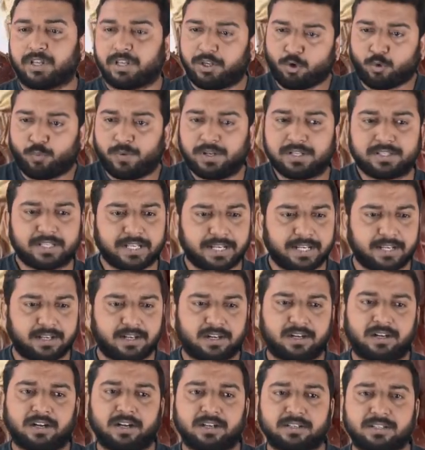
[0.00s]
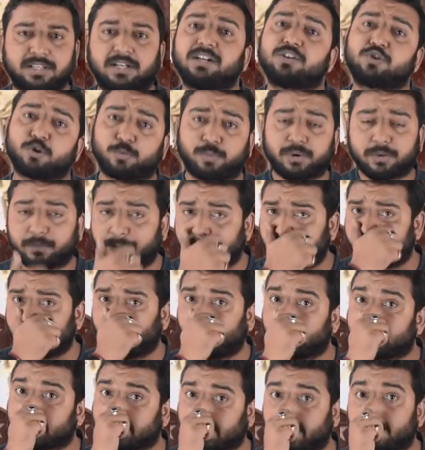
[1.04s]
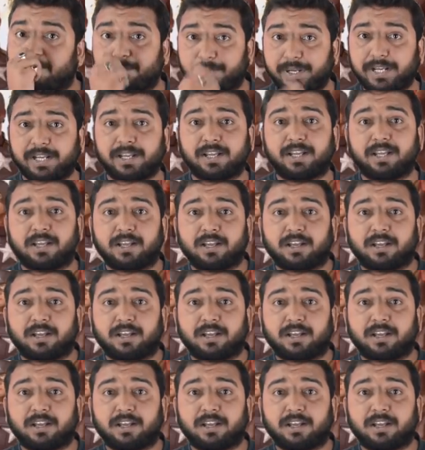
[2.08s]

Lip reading: You will say, sir, Superman will save me.